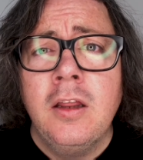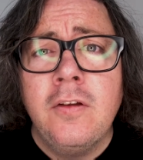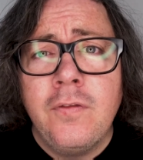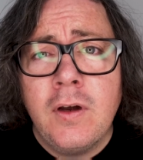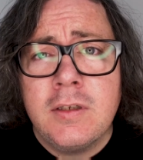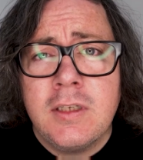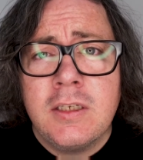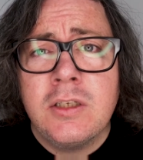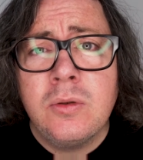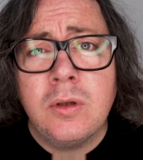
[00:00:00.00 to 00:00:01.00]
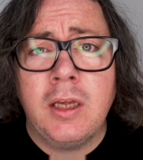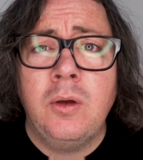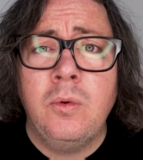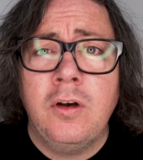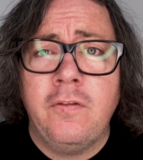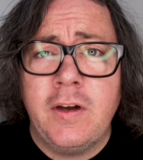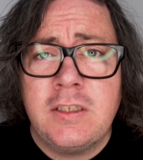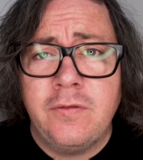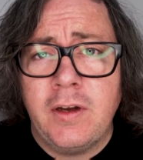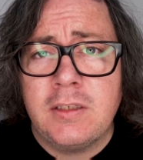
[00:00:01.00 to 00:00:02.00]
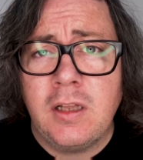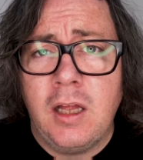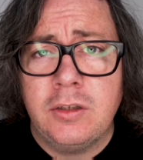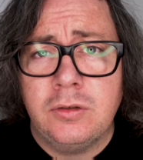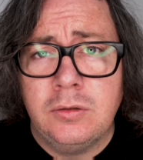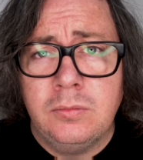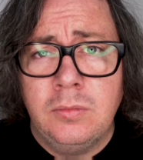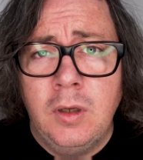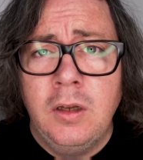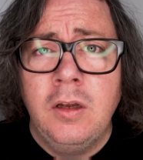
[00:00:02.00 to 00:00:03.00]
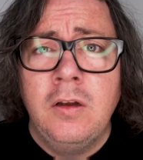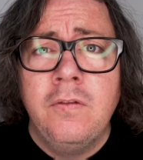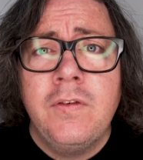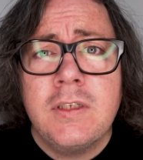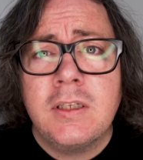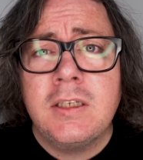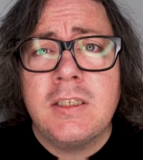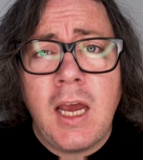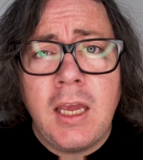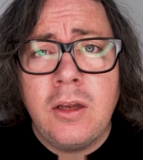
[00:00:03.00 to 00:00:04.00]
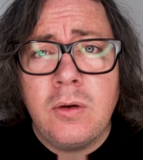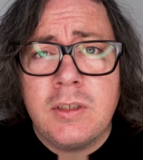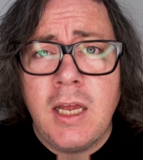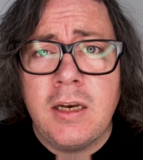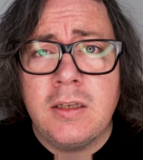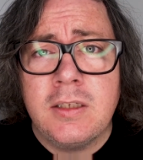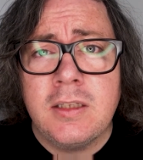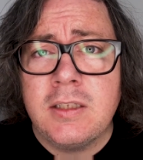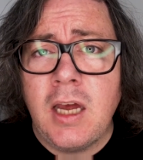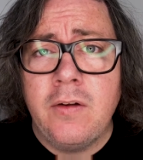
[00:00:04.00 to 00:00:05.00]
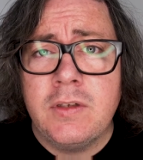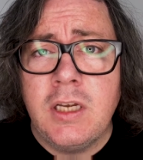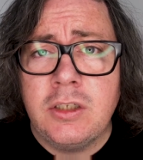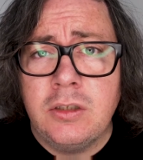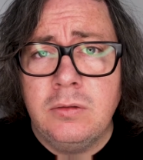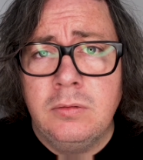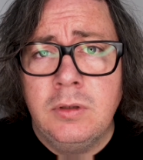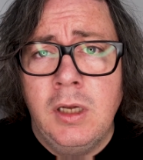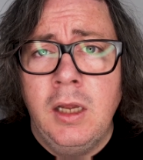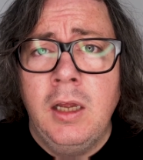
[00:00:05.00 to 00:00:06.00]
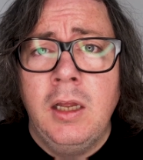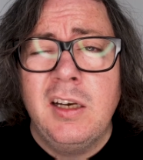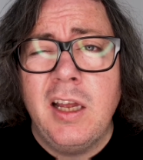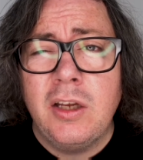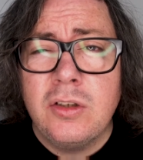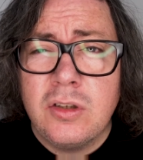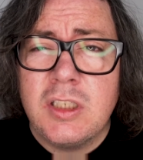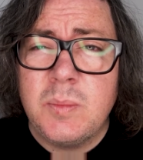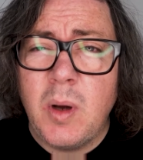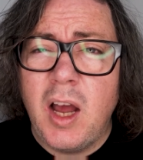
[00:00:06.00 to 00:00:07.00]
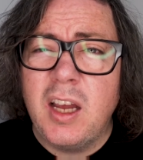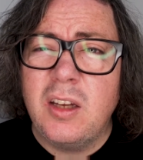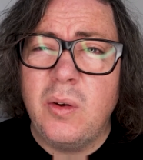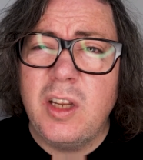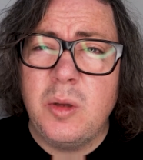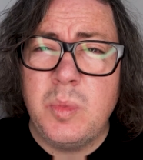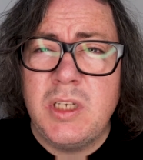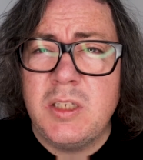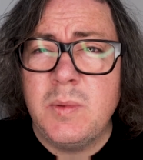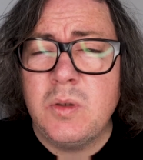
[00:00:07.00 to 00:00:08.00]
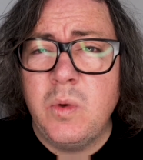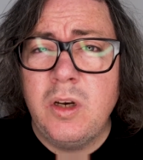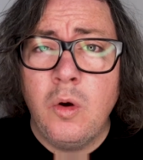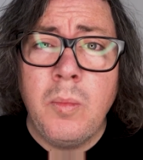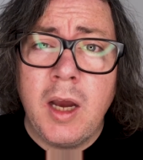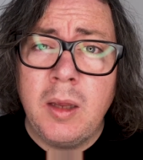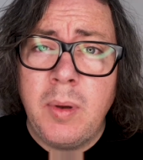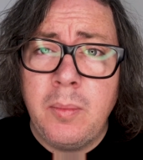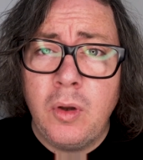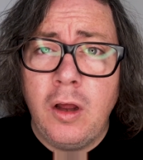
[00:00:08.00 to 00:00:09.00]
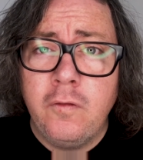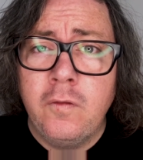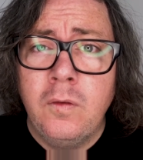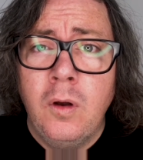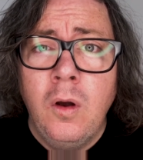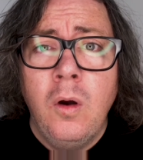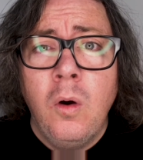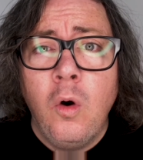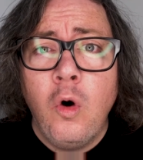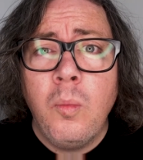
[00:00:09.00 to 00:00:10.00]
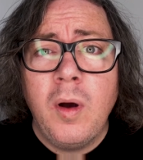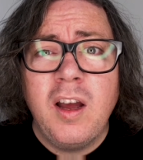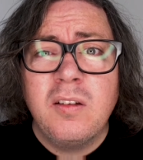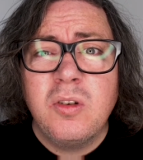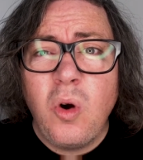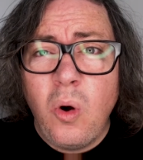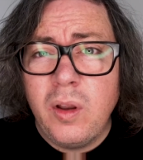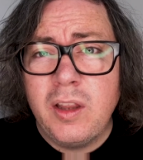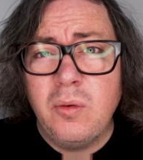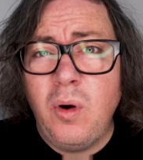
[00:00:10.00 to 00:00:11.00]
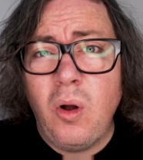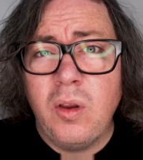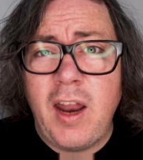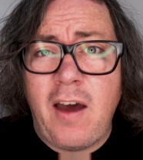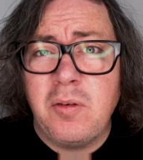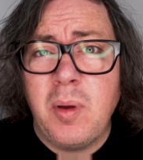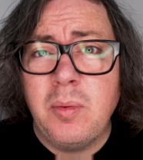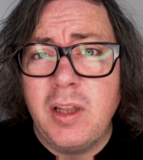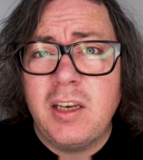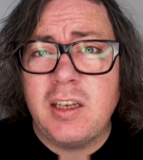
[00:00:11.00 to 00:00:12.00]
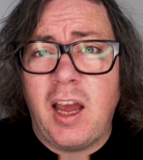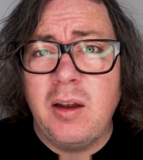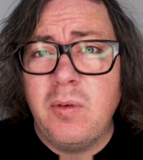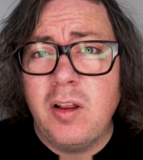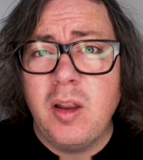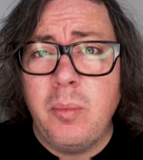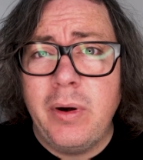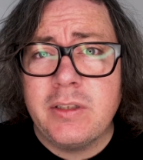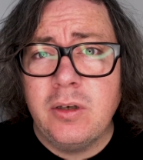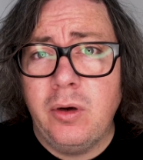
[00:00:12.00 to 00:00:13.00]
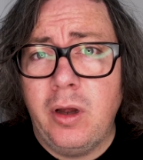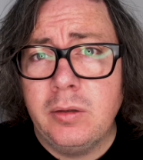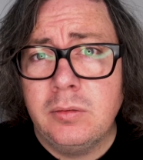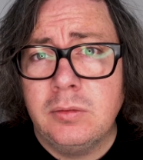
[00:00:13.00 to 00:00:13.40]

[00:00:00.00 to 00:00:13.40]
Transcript: The first is to do it like you would in a face-to-face classroom. Physically take your attendance at the start of a session. Now you could do this by going down the participants window and marking people off, or by calling the roll and having people indicate whether they're present or not.